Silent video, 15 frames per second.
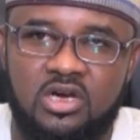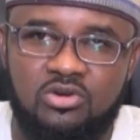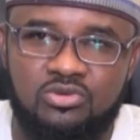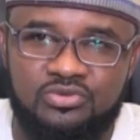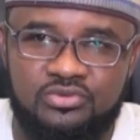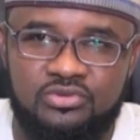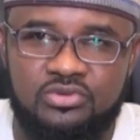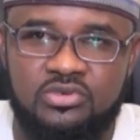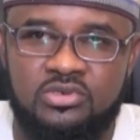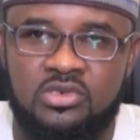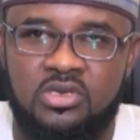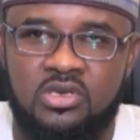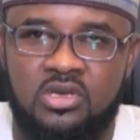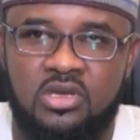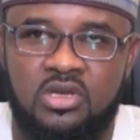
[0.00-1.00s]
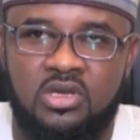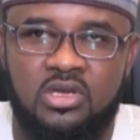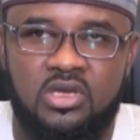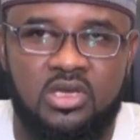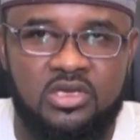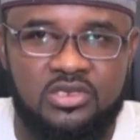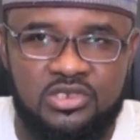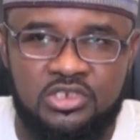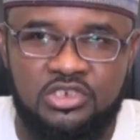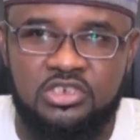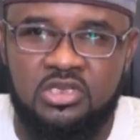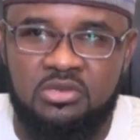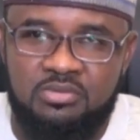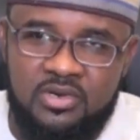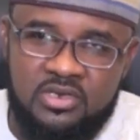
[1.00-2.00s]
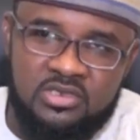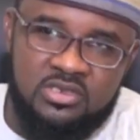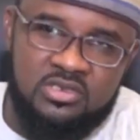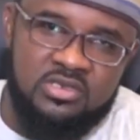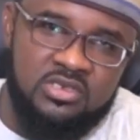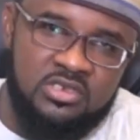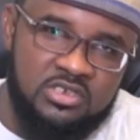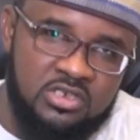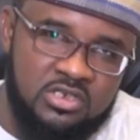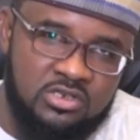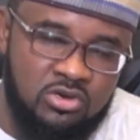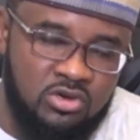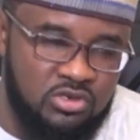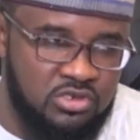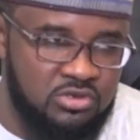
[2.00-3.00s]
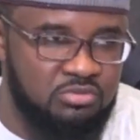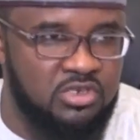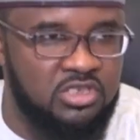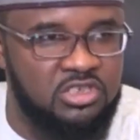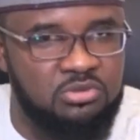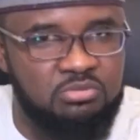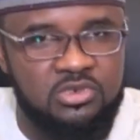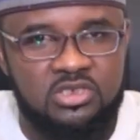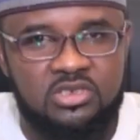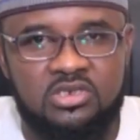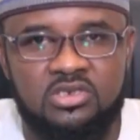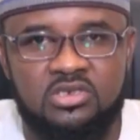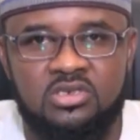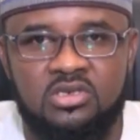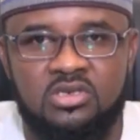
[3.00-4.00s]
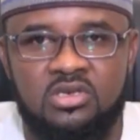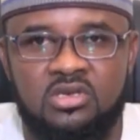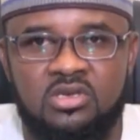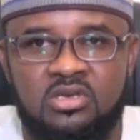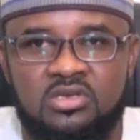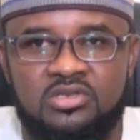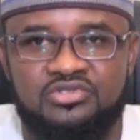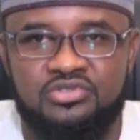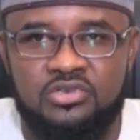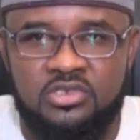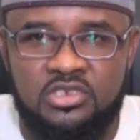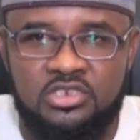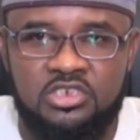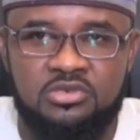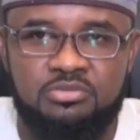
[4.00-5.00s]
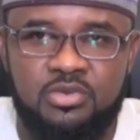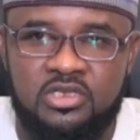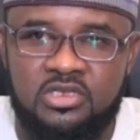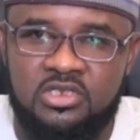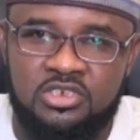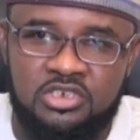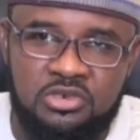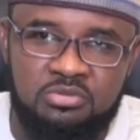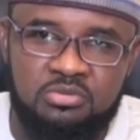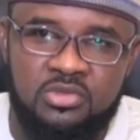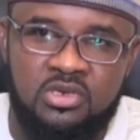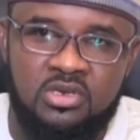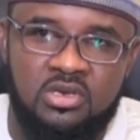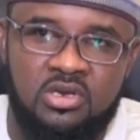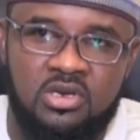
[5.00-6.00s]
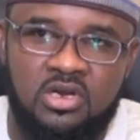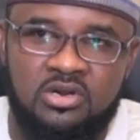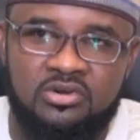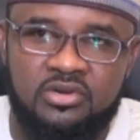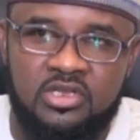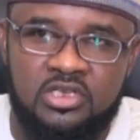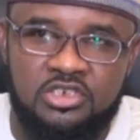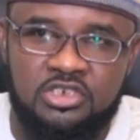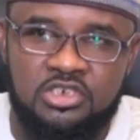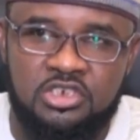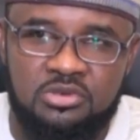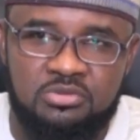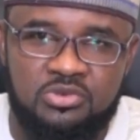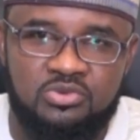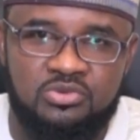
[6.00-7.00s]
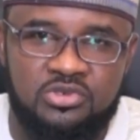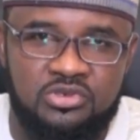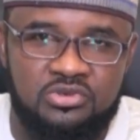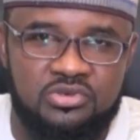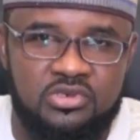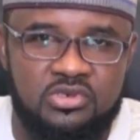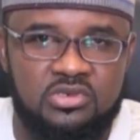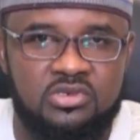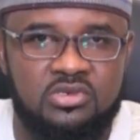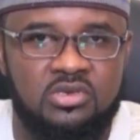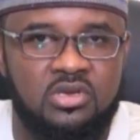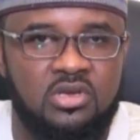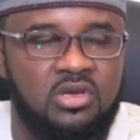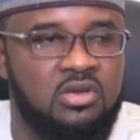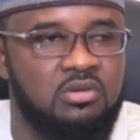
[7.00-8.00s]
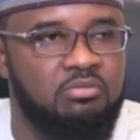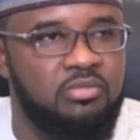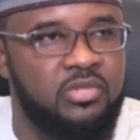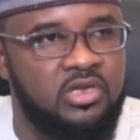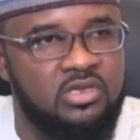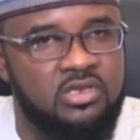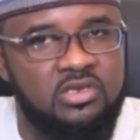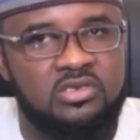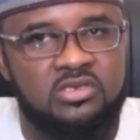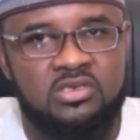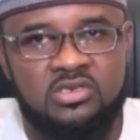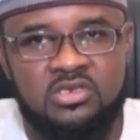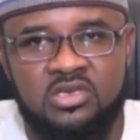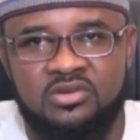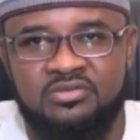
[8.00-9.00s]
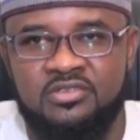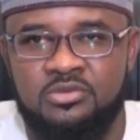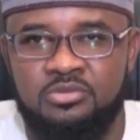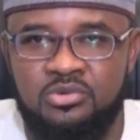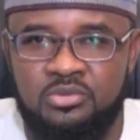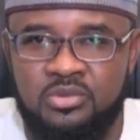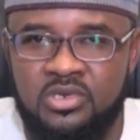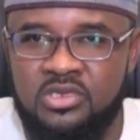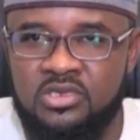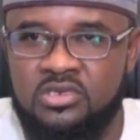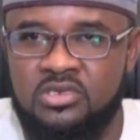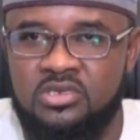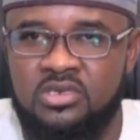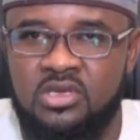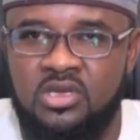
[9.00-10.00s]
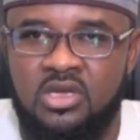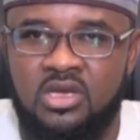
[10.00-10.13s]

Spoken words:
output. Essential factors such as cost management, strategic partnership, and relationships with users, vendors, and service providers,